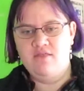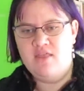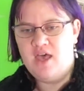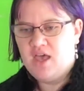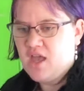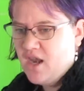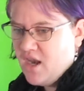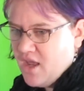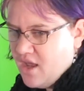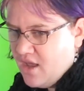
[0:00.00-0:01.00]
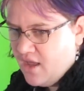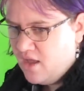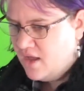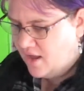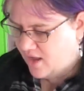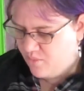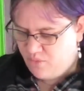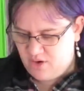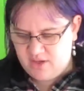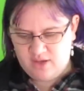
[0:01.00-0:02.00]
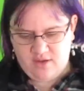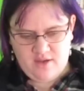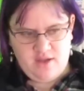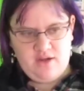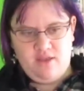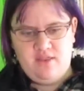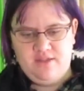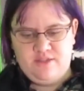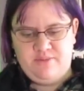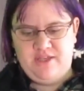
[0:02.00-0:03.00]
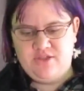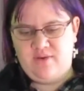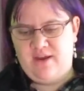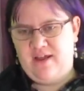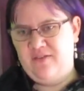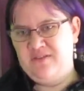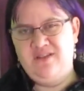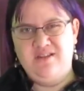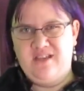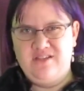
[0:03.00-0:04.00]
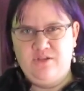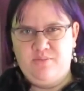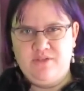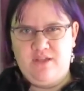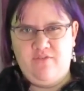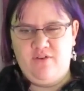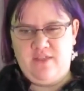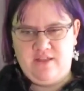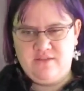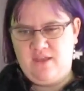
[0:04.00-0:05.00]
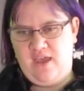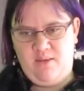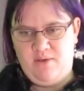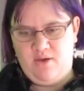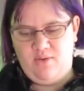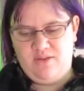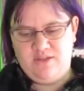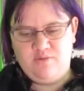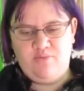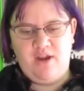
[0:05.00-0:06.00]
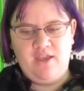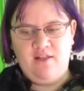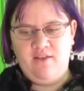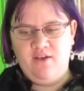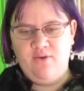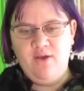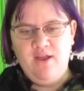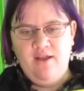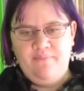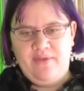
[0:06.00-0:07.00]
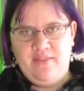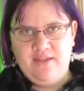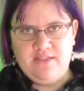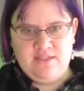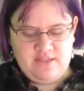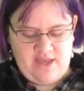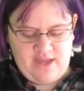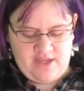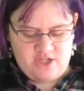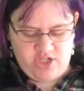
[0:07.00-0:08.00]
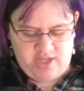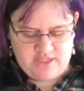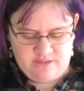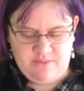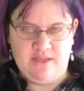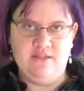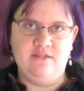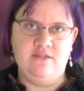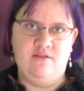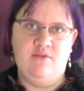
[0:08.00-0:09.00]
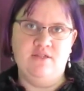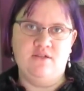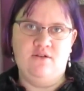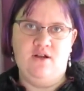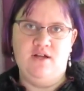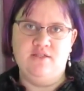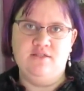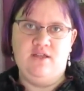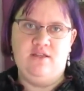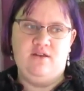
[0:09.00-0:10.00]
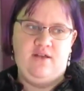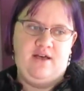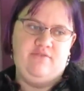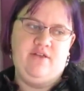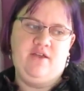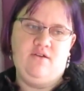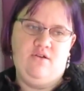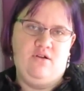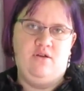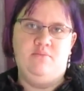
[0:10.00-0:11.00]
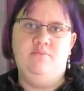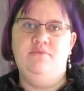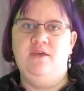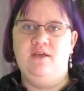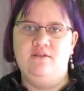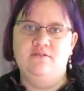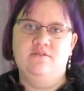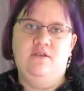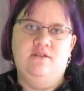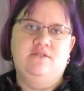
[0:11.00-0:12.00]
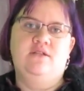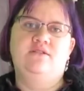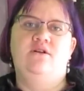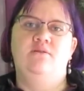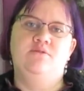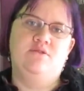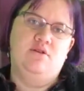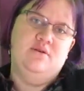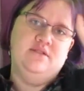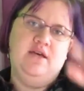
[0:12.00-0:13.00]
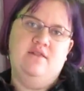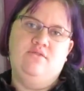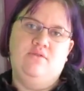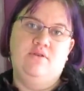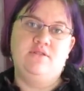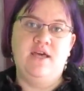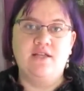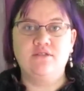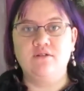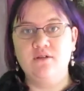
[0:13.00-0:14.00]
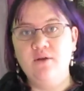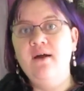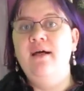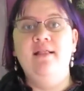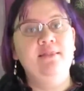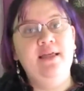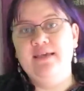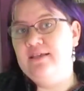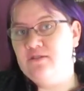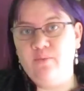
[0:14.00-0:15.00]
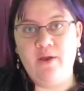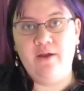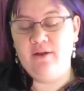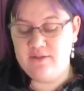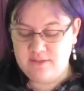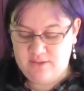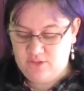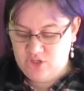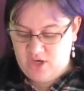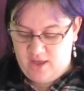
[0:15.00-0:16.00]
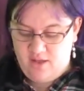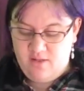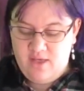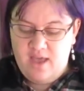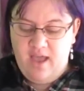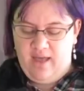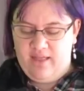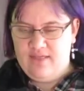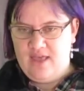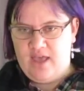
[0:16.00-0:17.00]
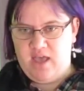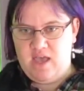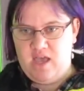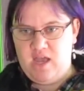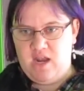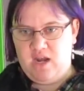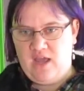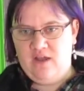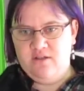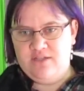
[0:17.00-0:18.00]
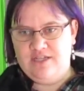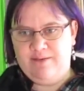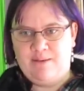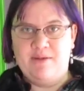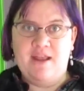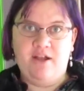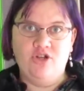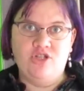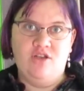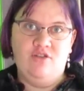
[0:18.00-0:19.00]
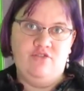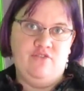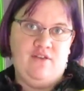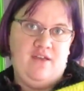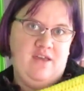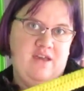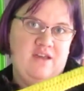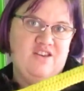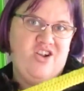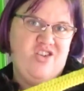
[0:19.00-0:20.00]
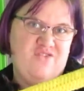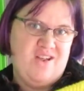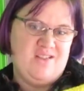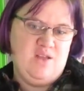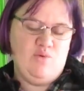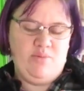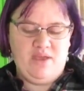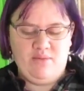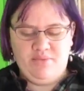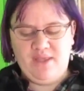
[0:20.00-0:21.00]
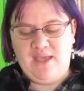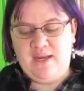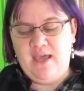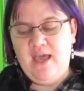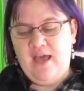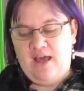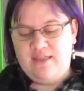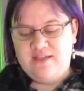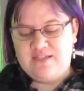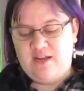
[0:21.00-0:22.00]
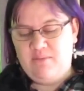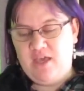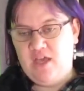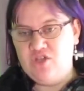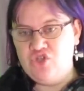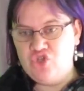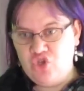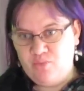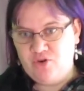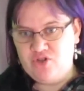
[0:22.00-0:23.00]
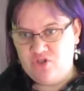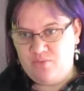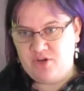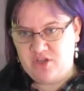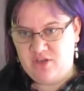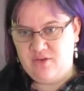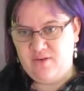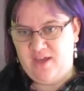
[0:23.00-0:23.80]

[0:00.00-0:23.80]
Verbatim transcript: And then I am working on this piece right now. This is also a Super Saver. That's camo and this is bright yellow. And this is like a chest piece that runs across and it'll have like arm things. So he can stick his arms through and his head through and his legs through like he's wearing his little shell. And then I also need to make my neckerchief and our Franklin will be complete. I think it's going to be super, super cute.